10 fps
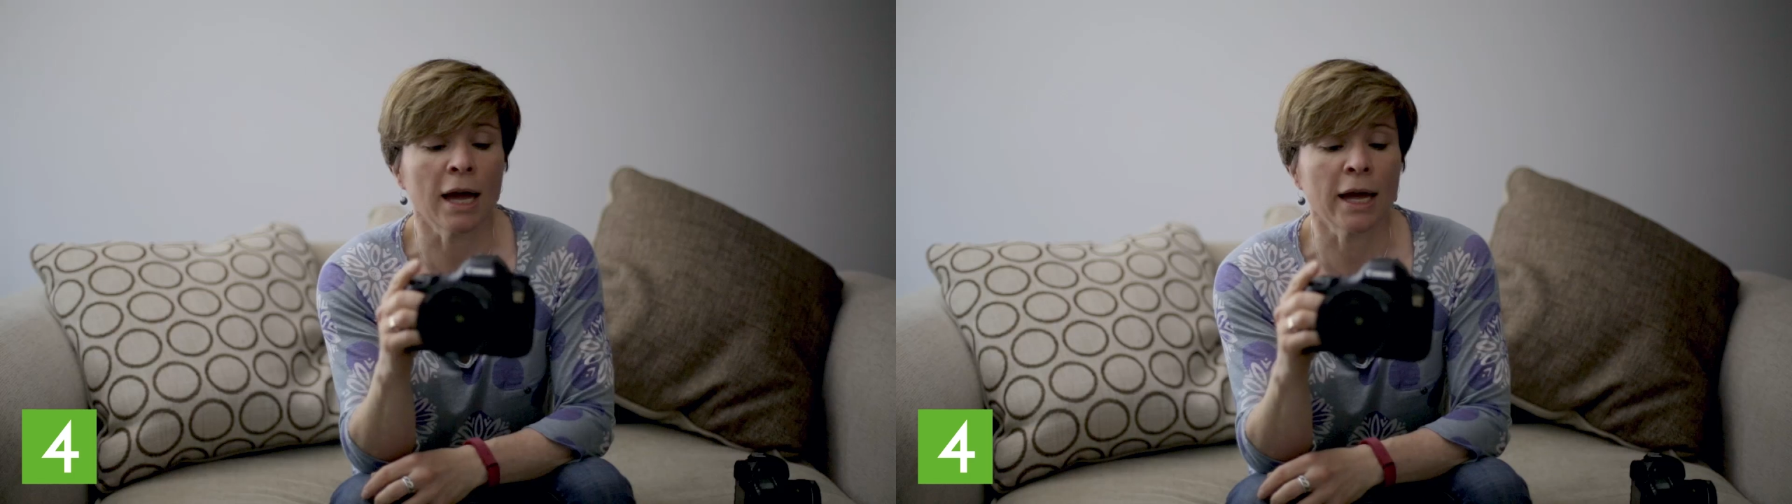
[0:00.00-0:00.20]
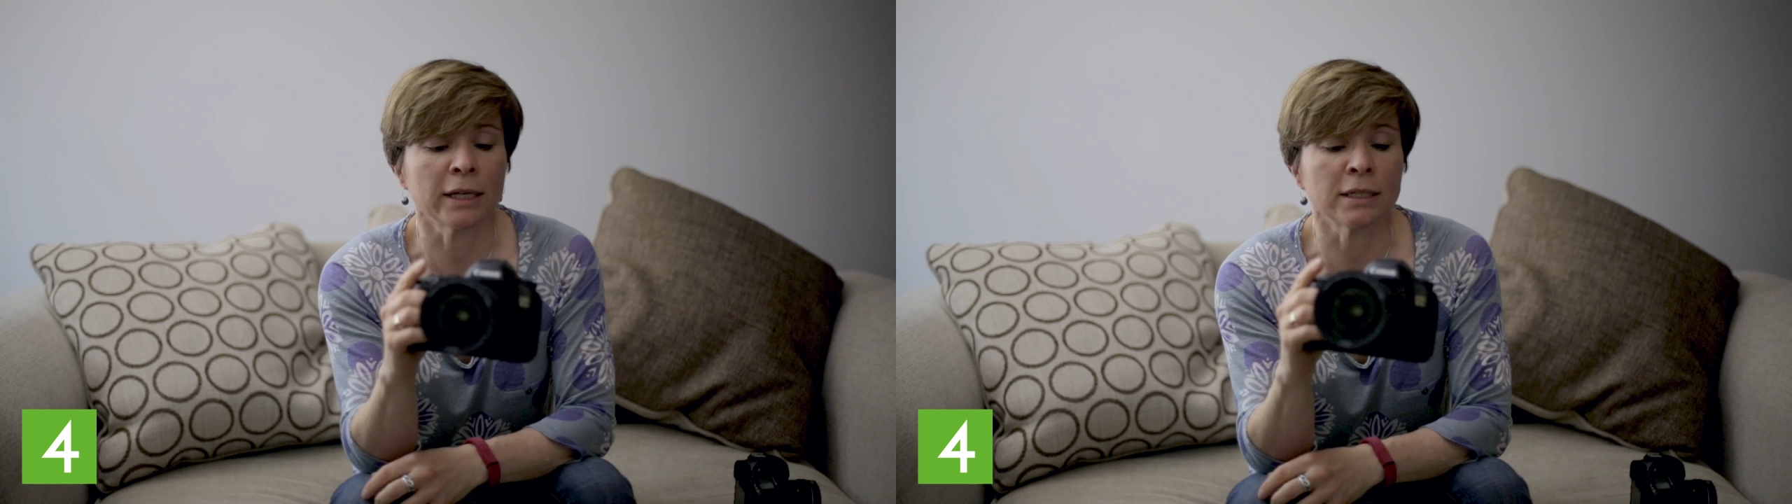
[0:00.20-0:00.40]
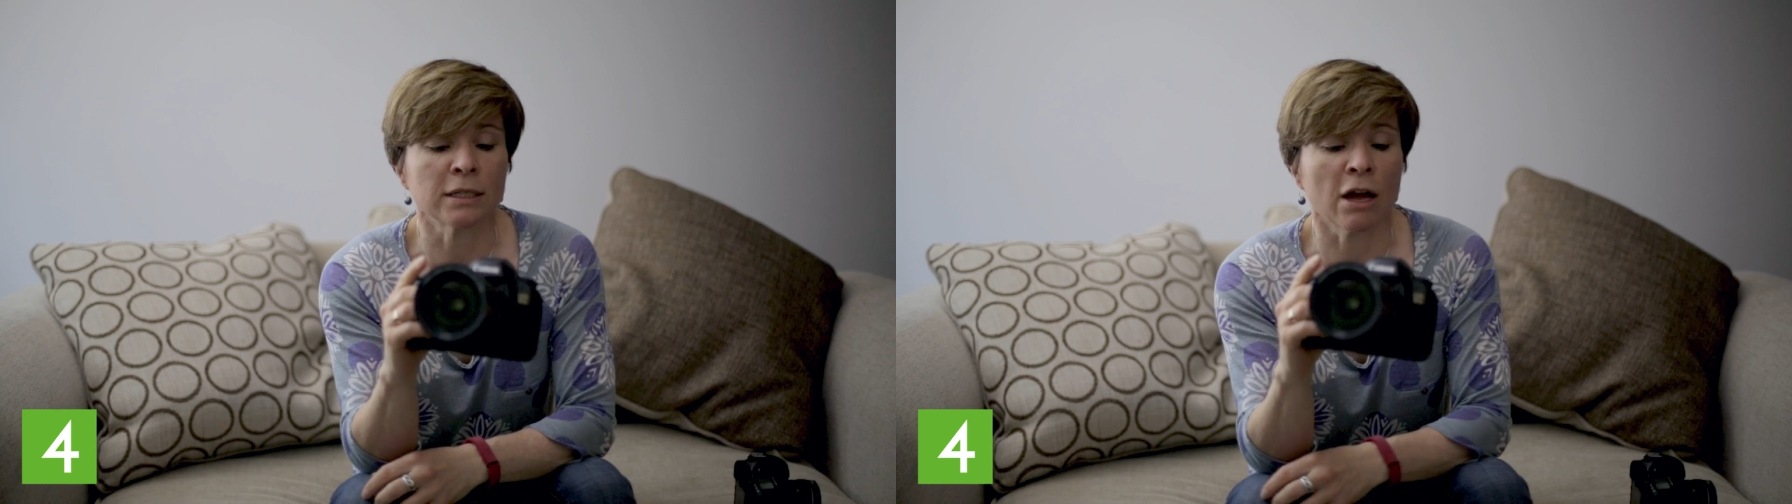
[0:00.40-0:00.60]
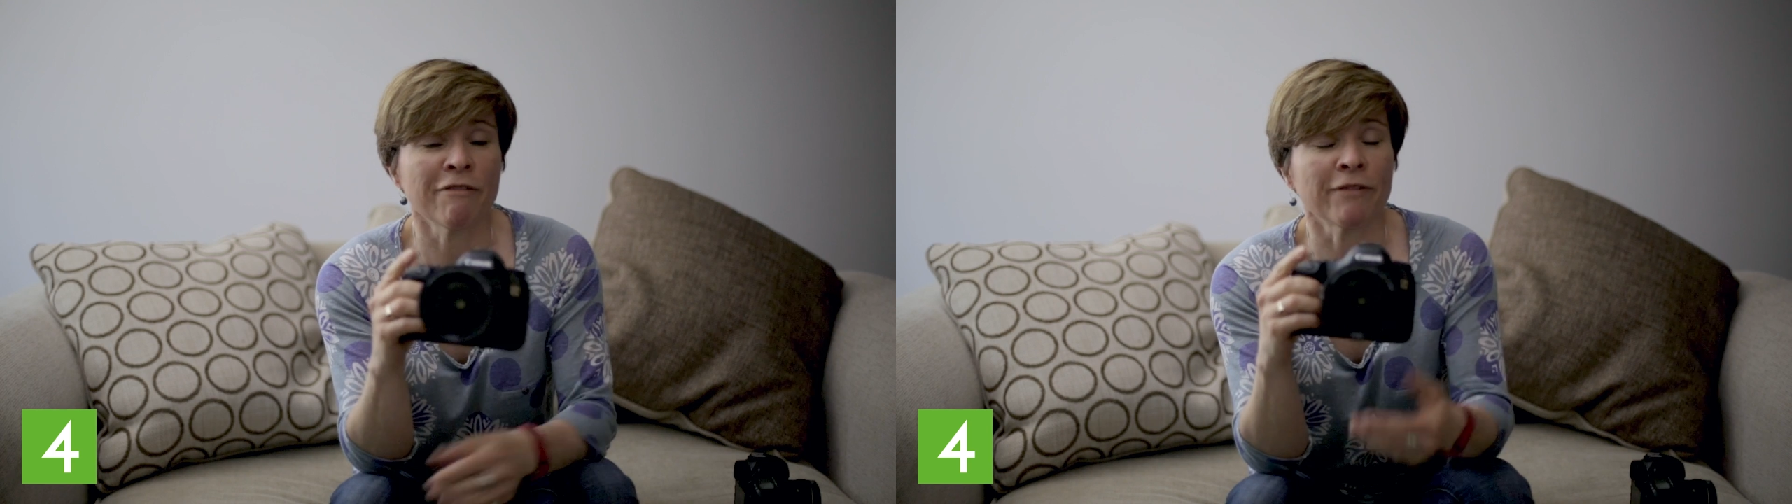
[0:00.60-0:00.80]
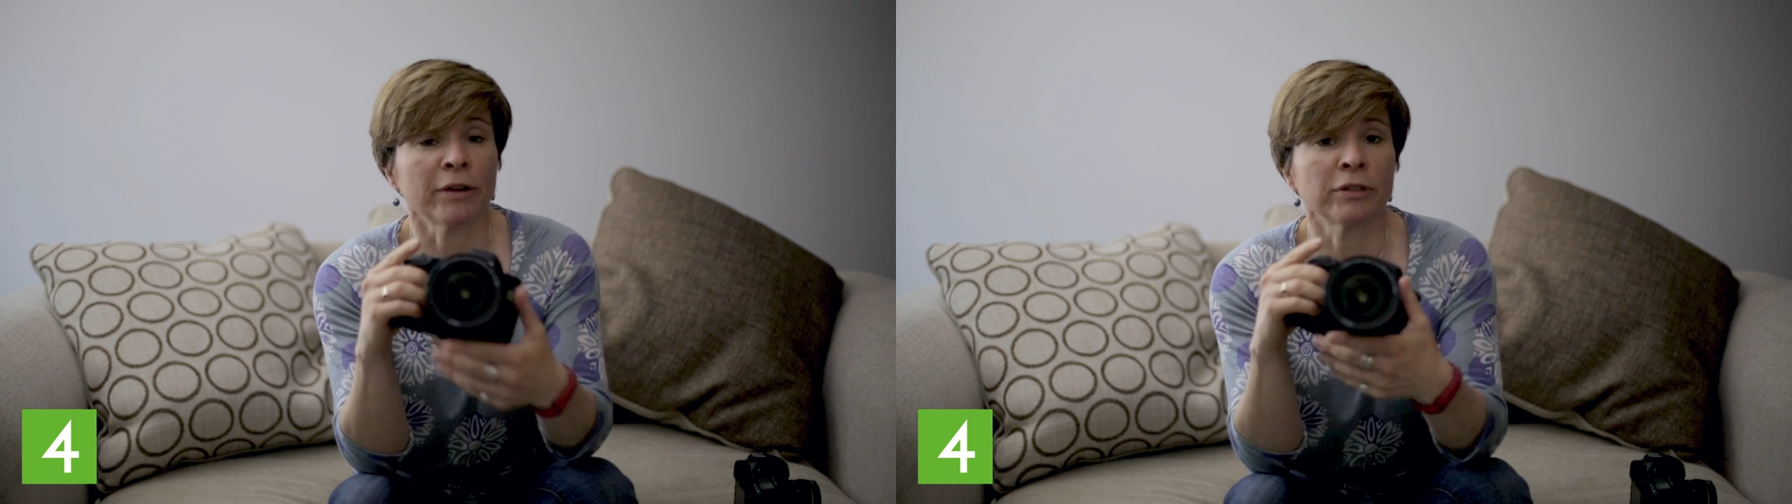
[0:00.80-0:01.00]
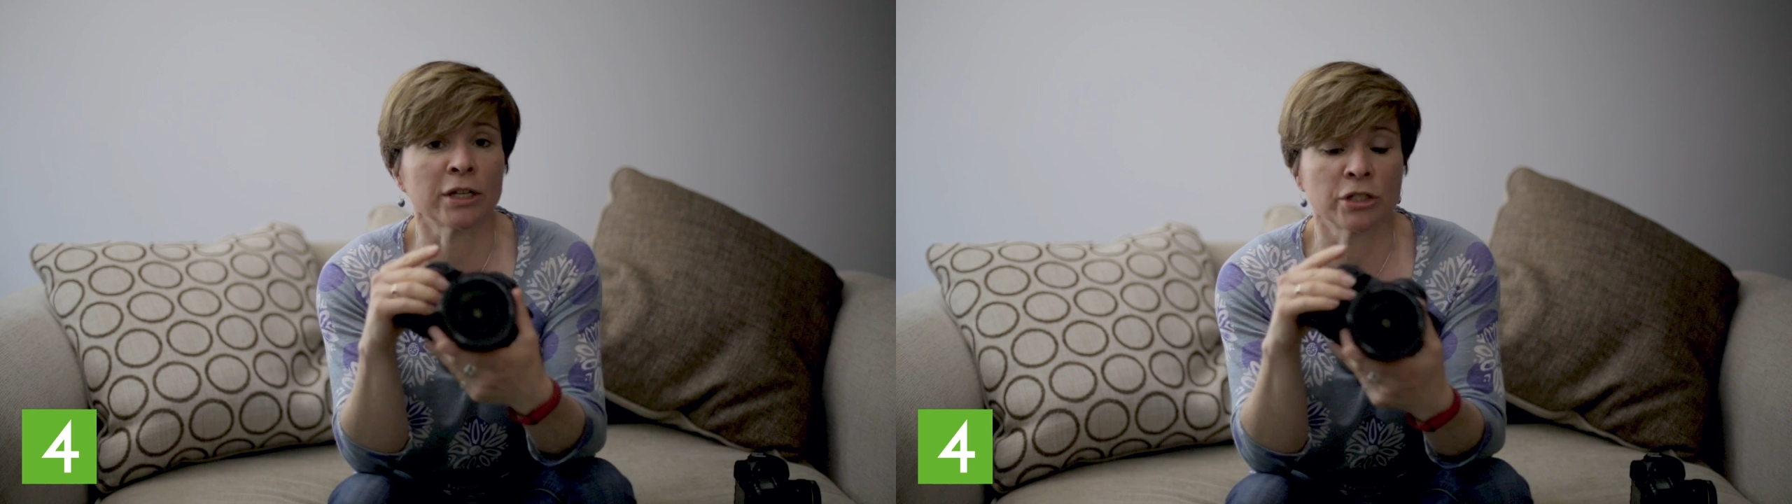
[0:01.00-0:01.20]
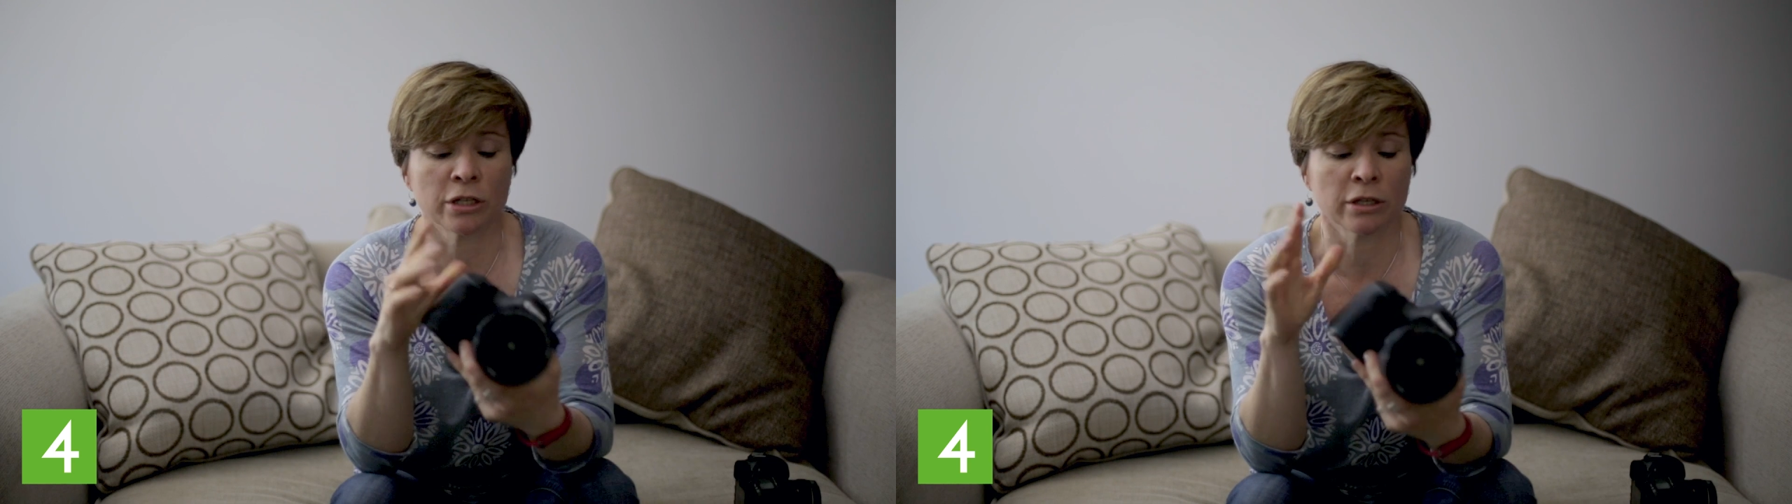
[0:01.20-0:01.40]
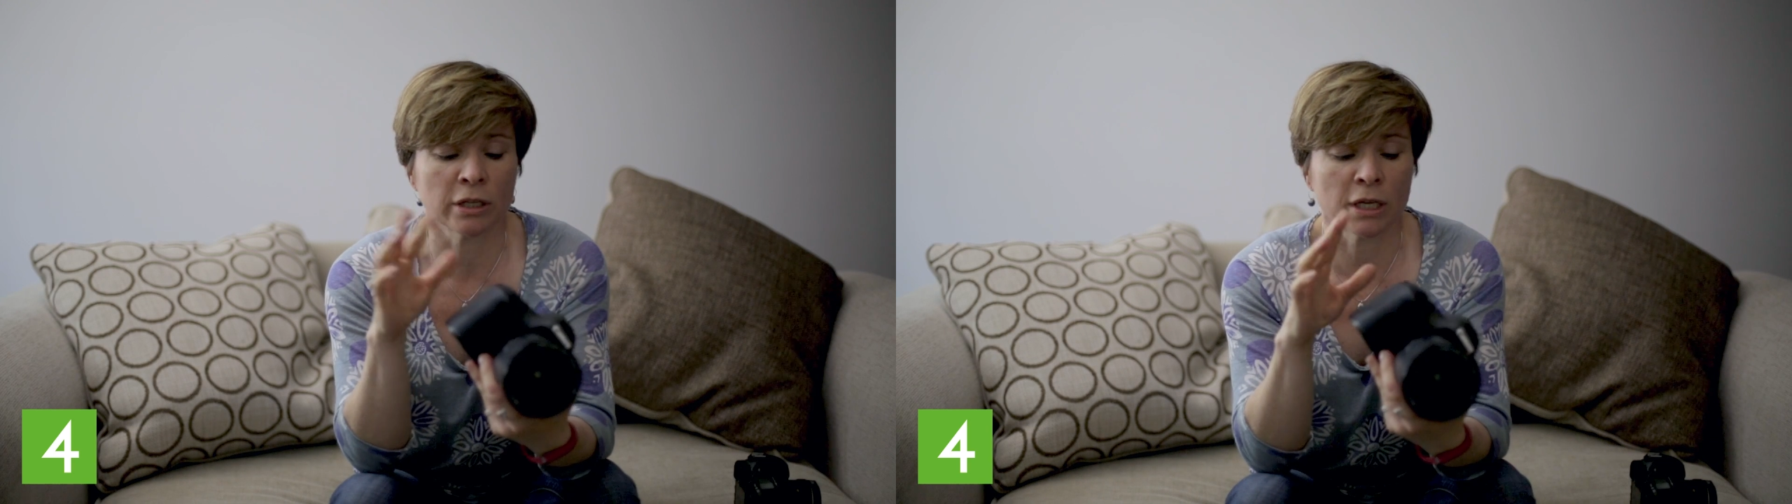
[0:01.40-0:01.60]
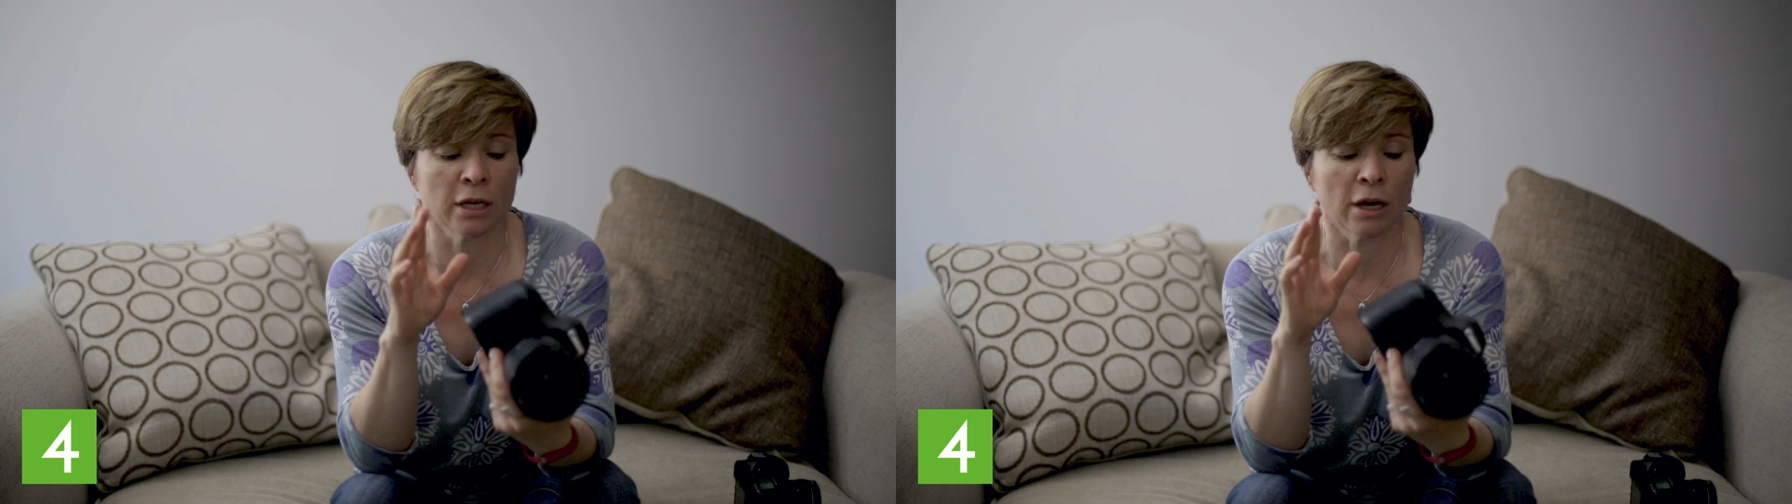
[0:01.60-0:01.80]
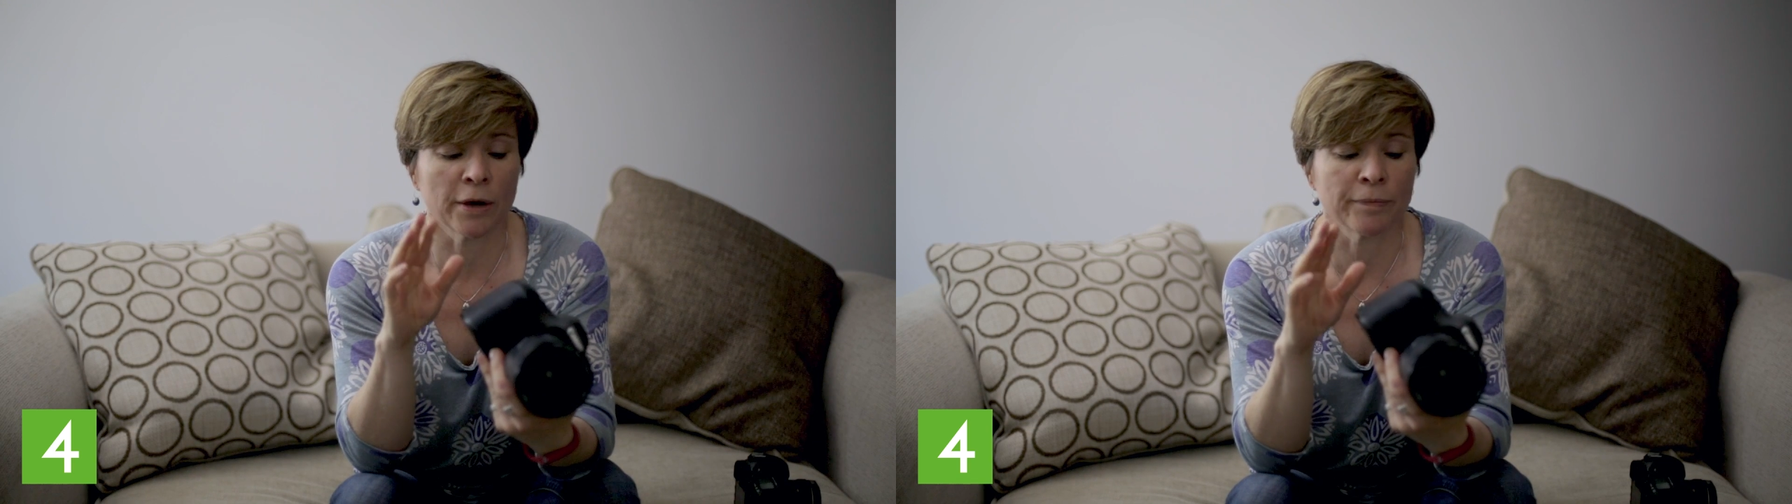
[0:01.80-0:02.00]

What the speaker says: And I found actually that the